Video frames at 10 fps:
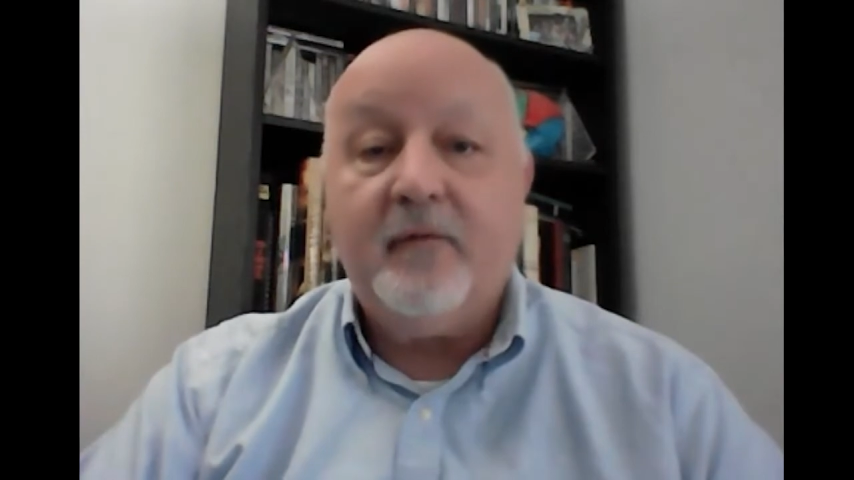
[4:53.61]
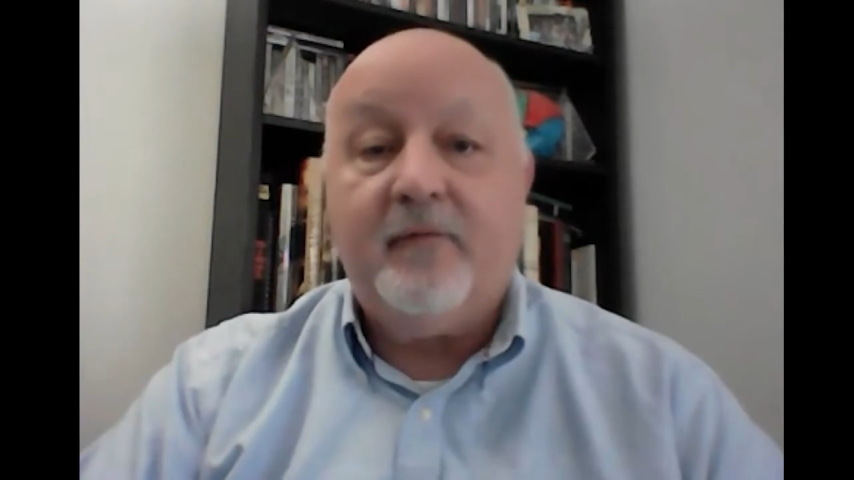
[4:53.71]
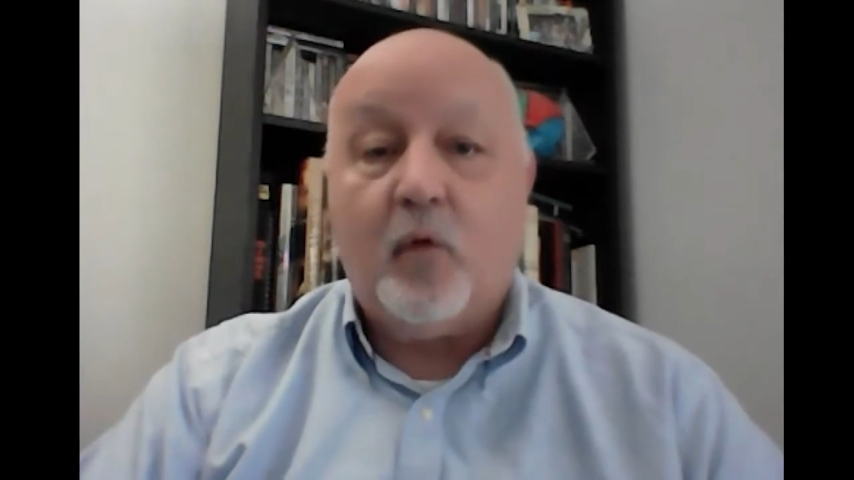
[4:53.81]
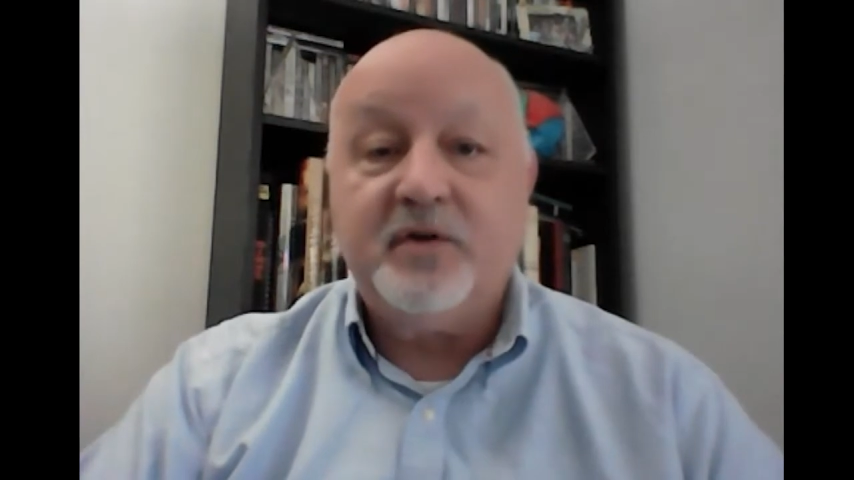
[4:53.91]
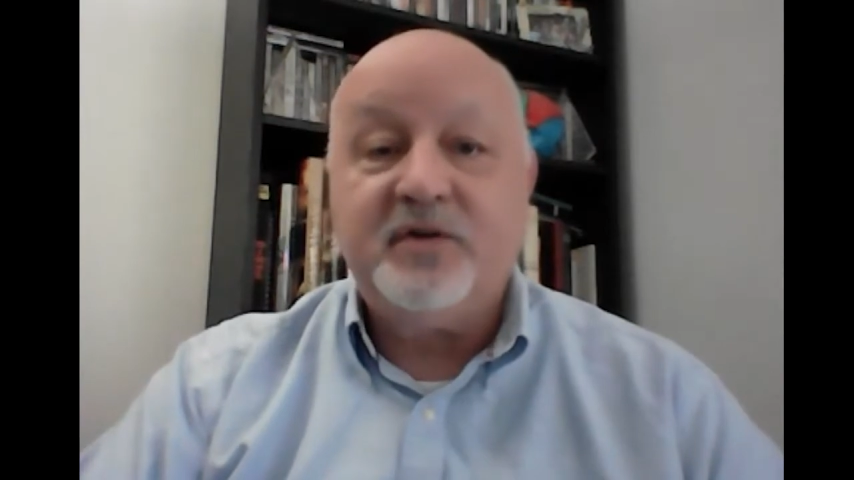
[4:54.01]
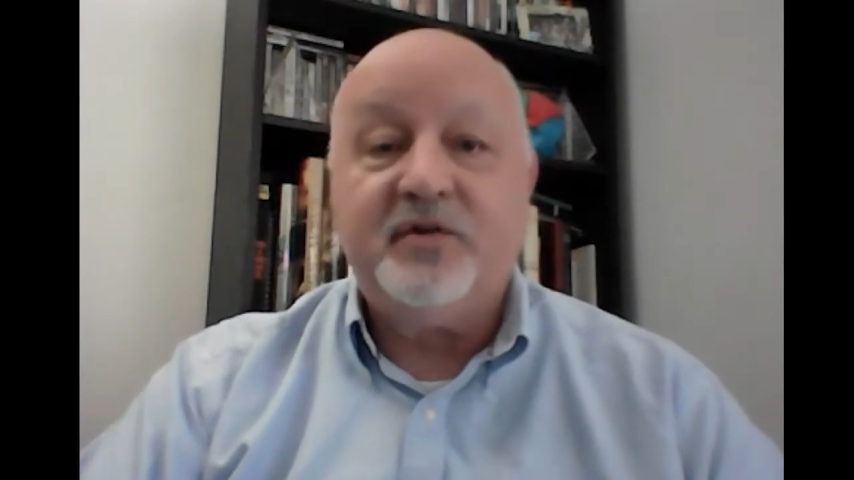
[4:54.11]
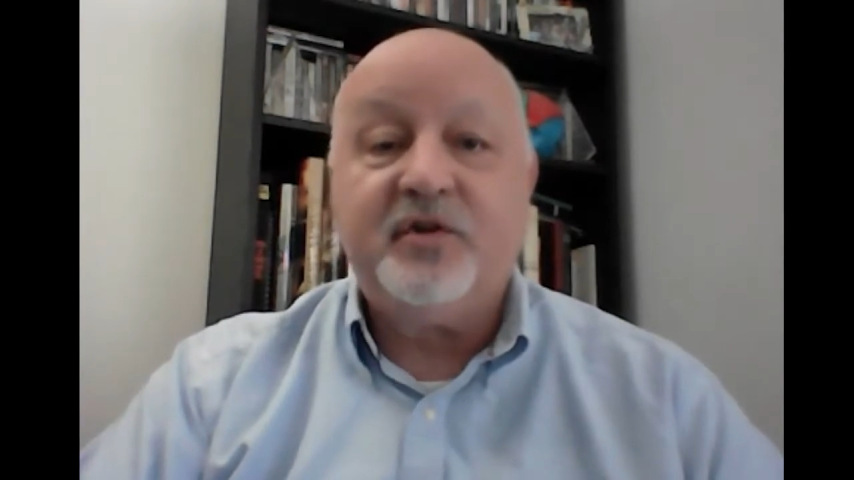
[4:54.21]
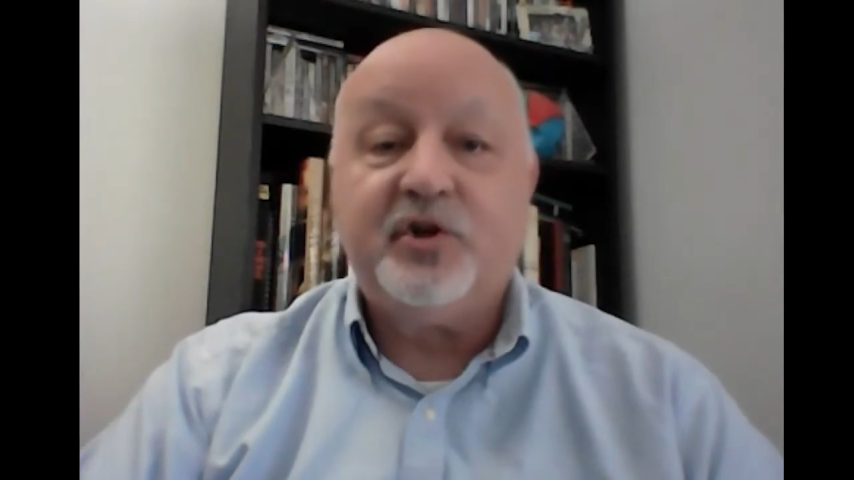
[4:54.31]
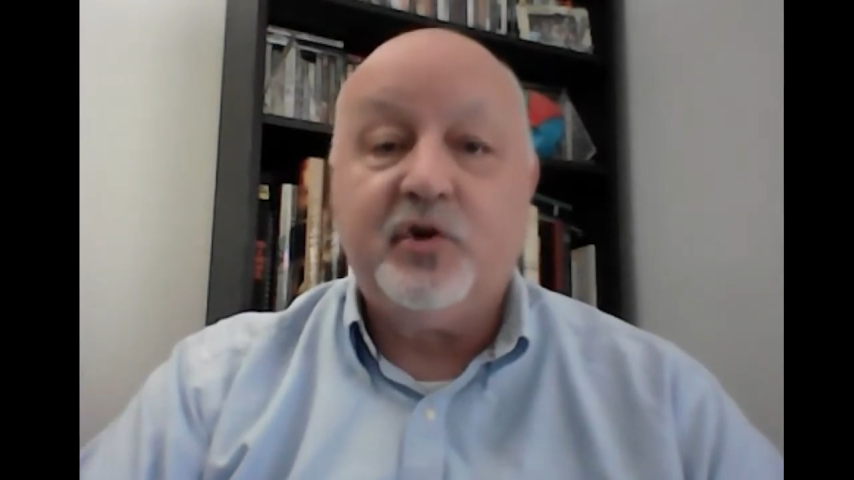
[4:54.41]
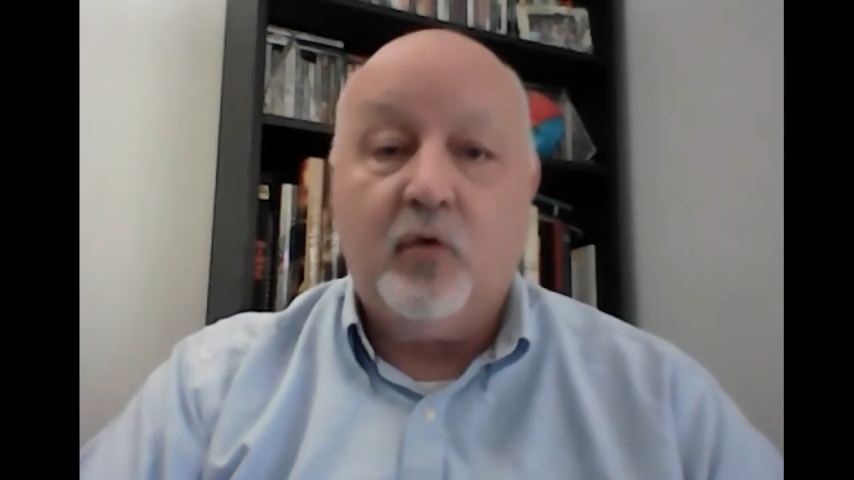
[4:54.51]
Force's
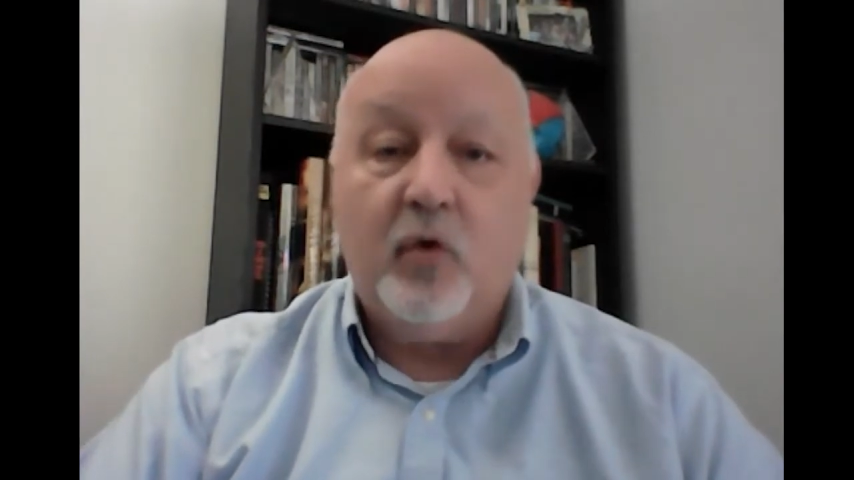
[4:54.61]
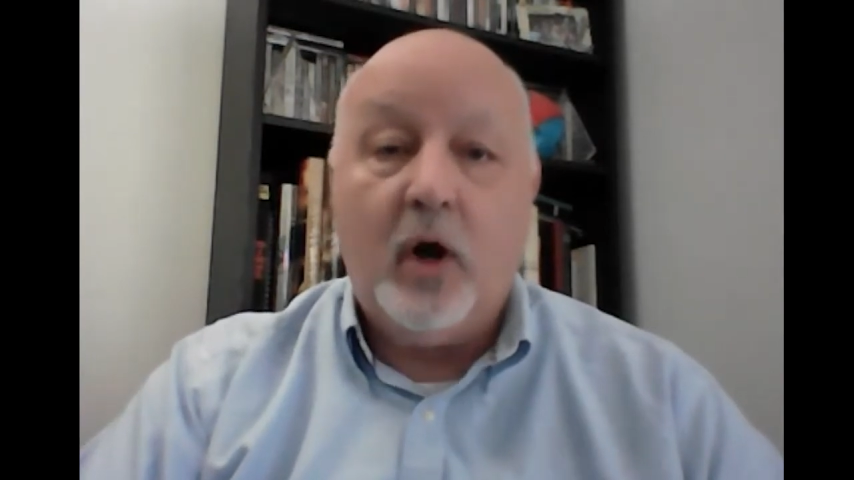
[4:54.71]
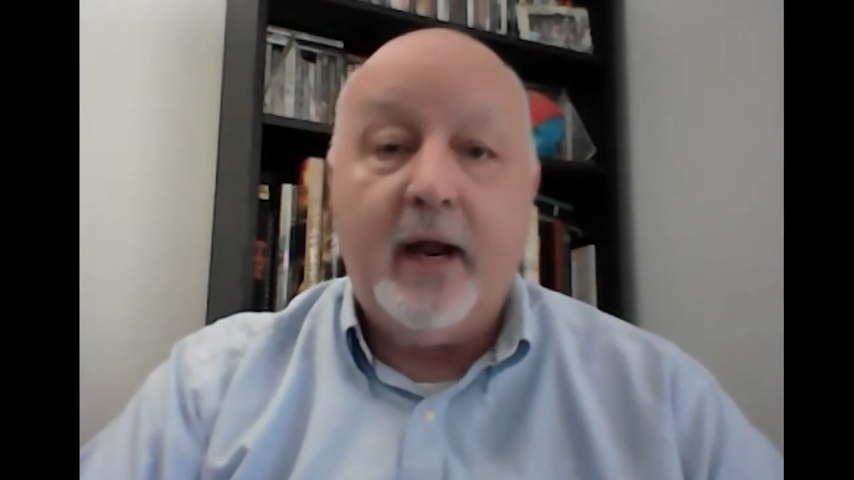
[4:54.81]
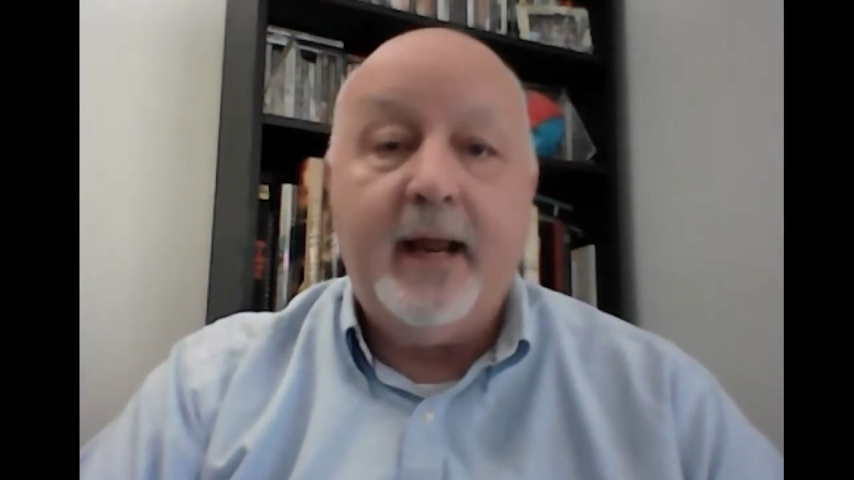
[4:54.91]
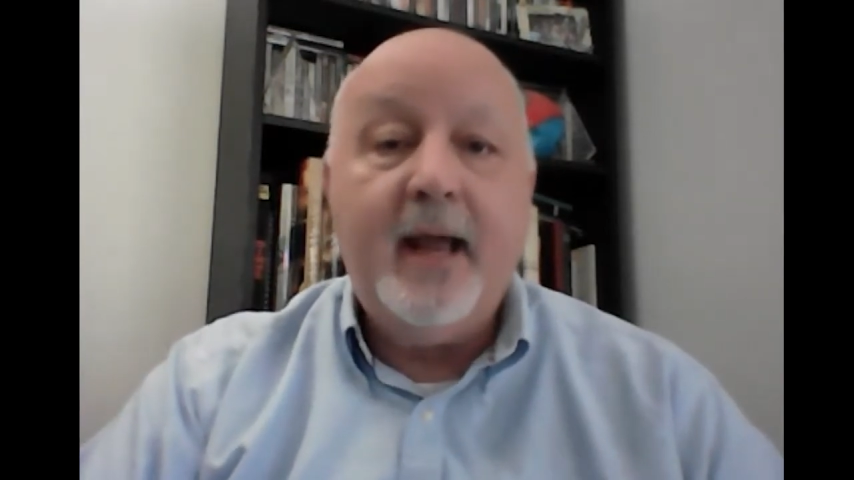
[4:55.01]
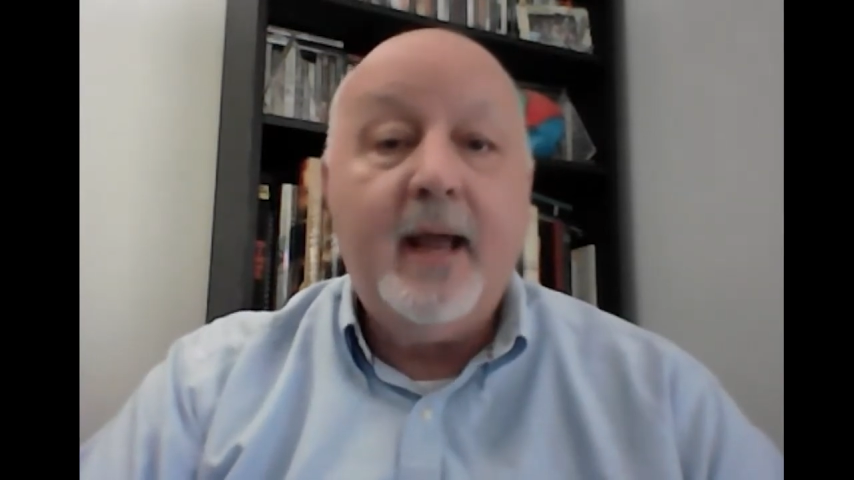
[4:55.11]
Shiroi